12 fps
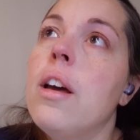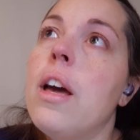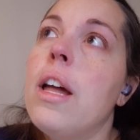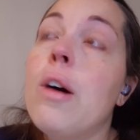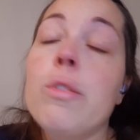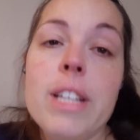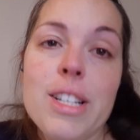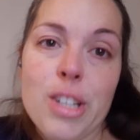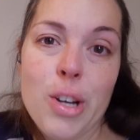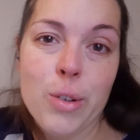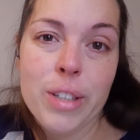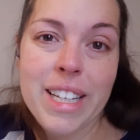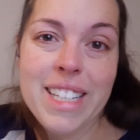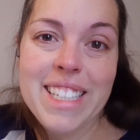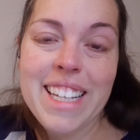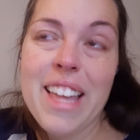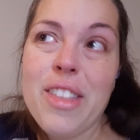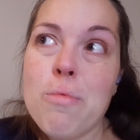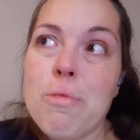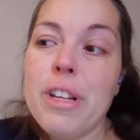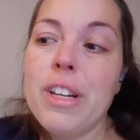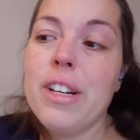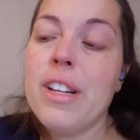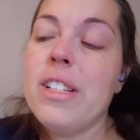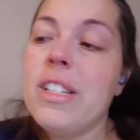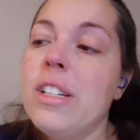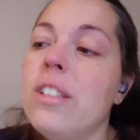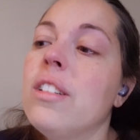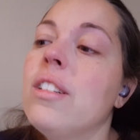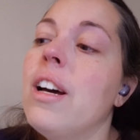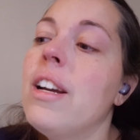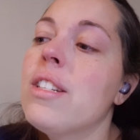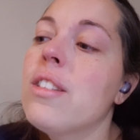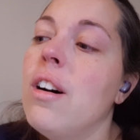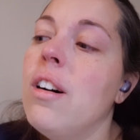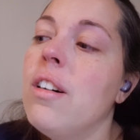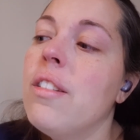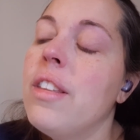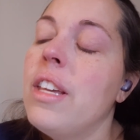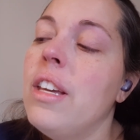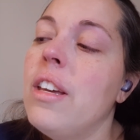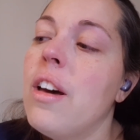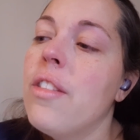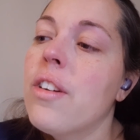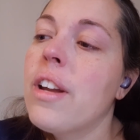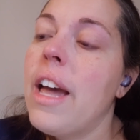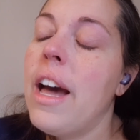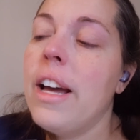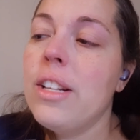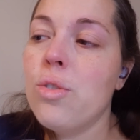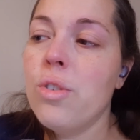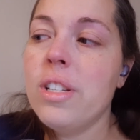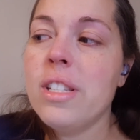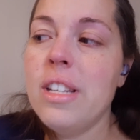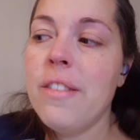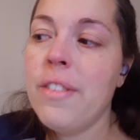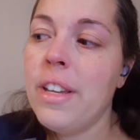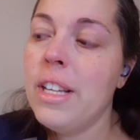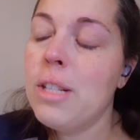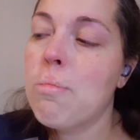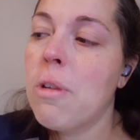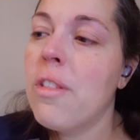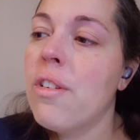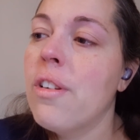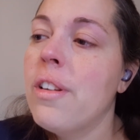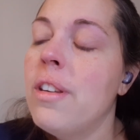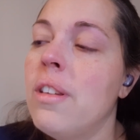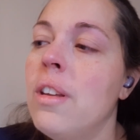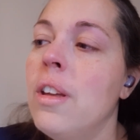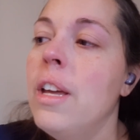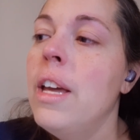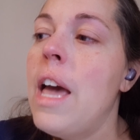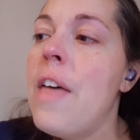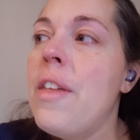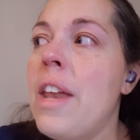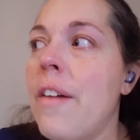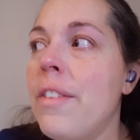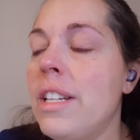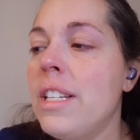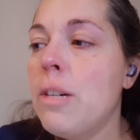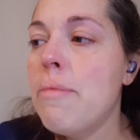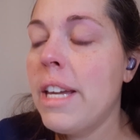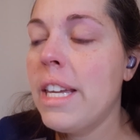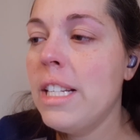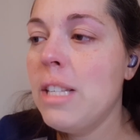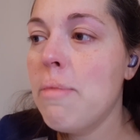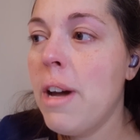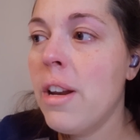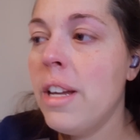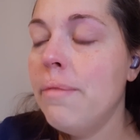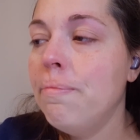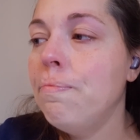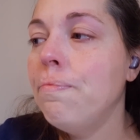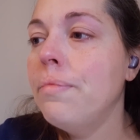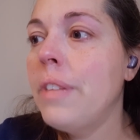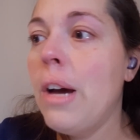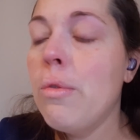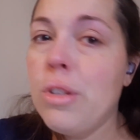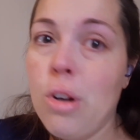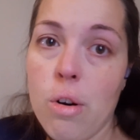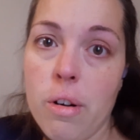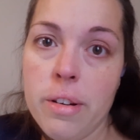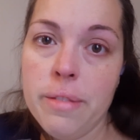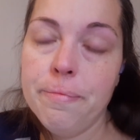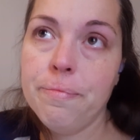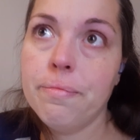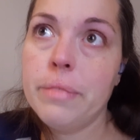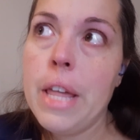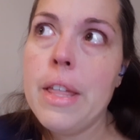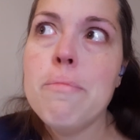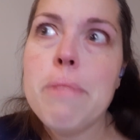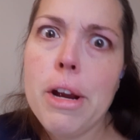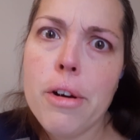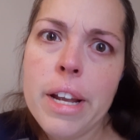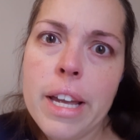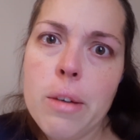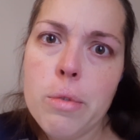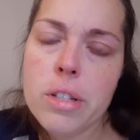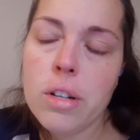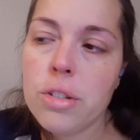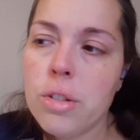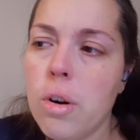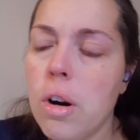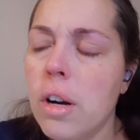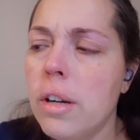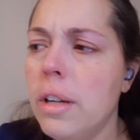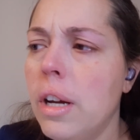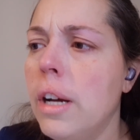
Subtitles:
And I was actually holding it together pretty good until I saw the other cat sort of sniffing his brother and then having to tell my kids about it. That was hard. And then burying it was also hard.